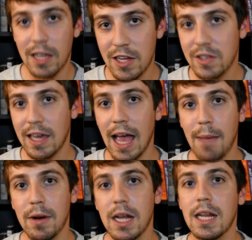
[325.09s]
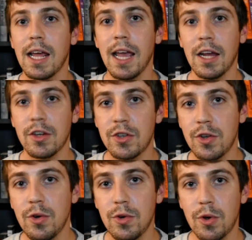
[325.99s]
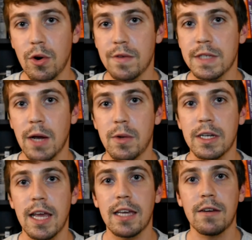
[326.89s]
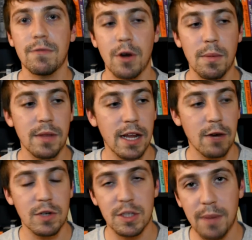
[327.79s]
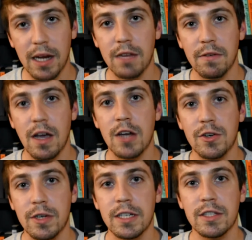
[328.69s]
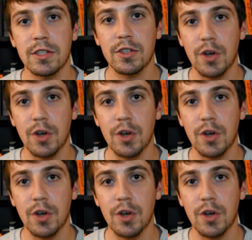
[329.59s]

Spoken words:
his cabinet, and two dwarfs that were taken from their respective countries